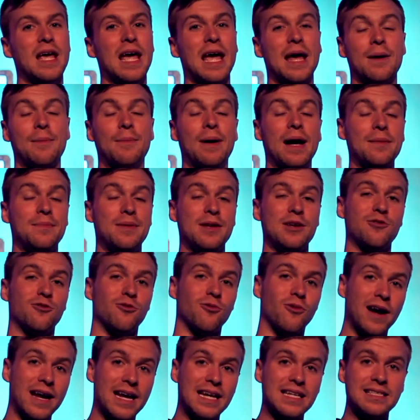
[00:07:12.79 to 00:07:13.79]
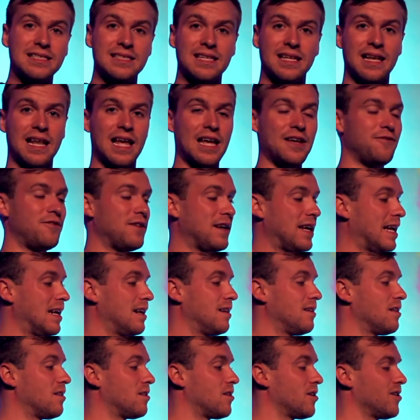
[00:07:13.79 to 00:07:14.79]
and by being raised to life again
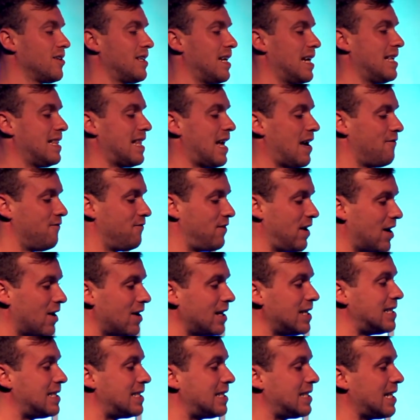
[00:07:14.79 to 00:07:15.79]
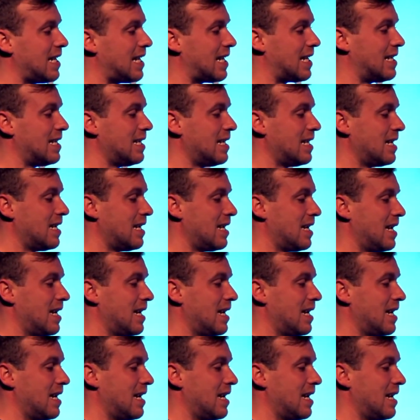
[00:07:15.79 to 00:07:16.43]
on the third day, that very sin